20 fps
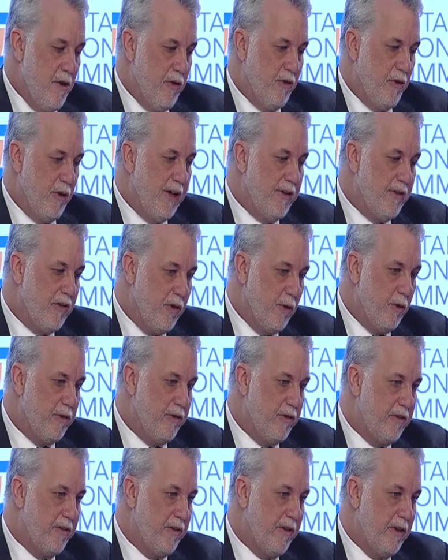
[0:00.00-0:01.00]
So let's use
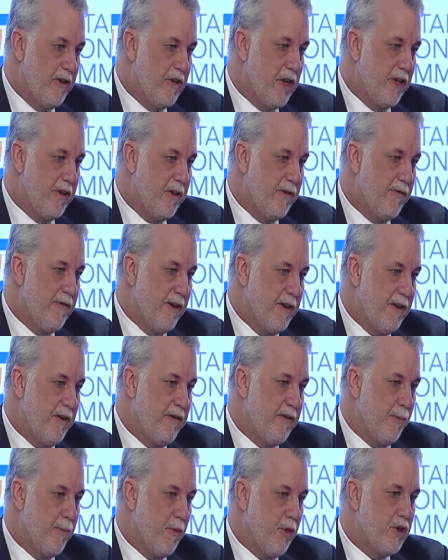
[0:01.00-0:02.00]
this initiative and
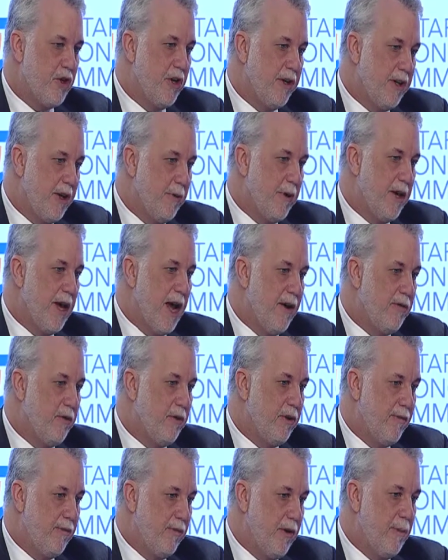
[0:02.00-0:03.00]
this opportunity we have to
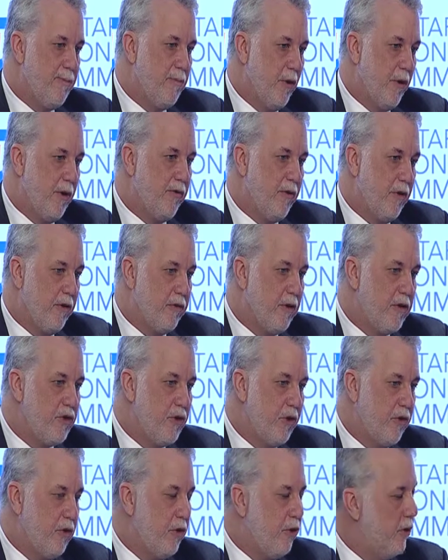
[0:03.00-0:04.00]
develop more
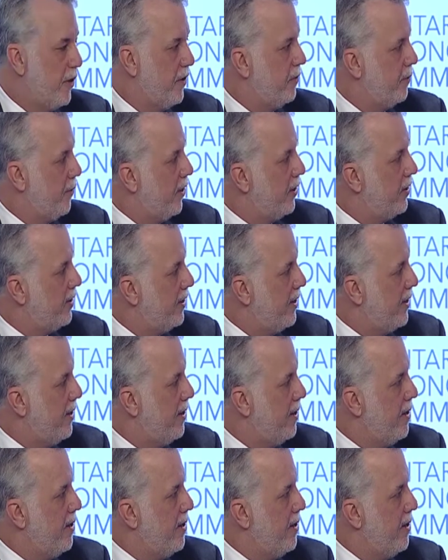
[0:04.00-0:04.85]
infrastructures to do it smartly,